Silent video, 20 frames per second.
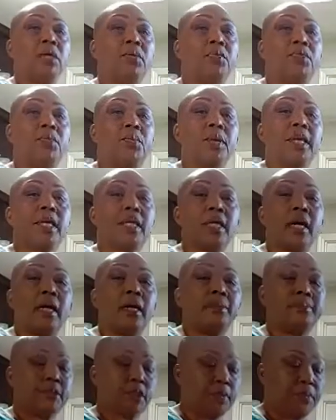3
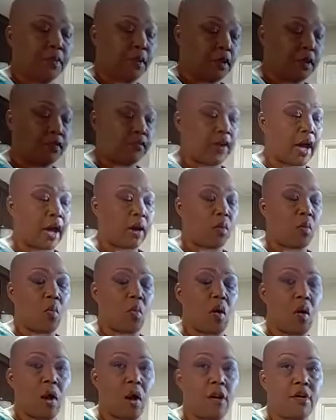cups of purified
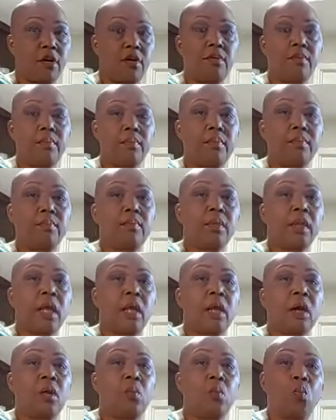water,
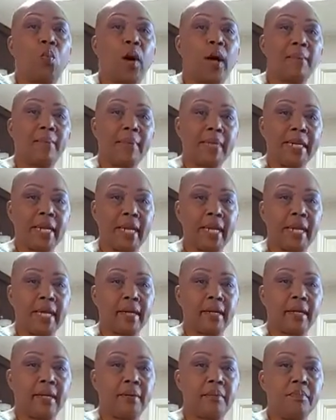1
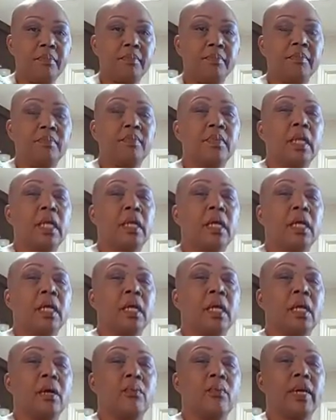banana.
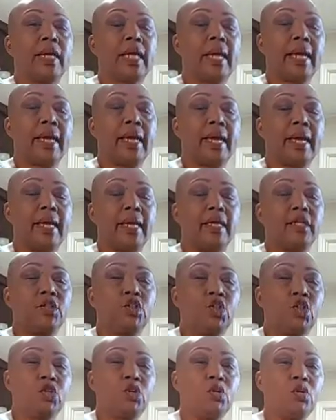We had
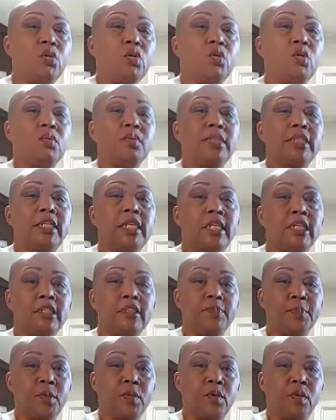2
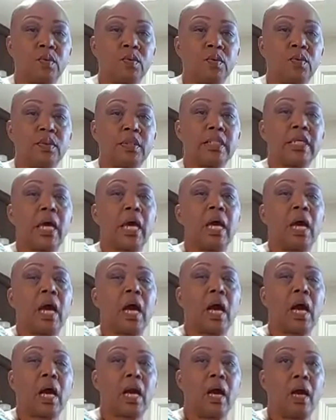teaspoons
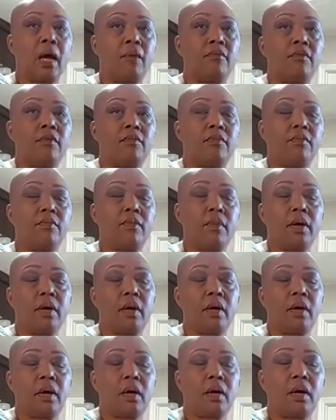of
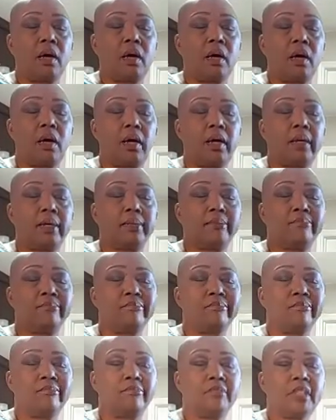
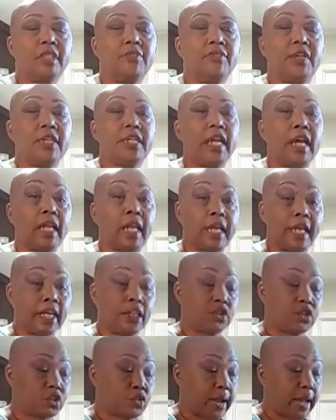vanilla
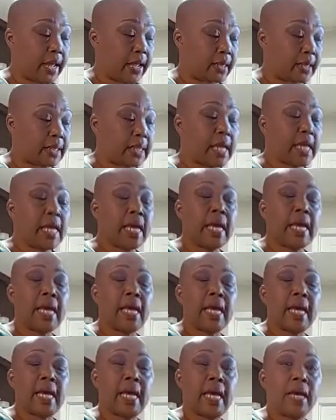extract,
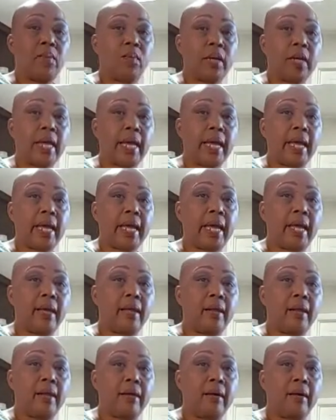and we had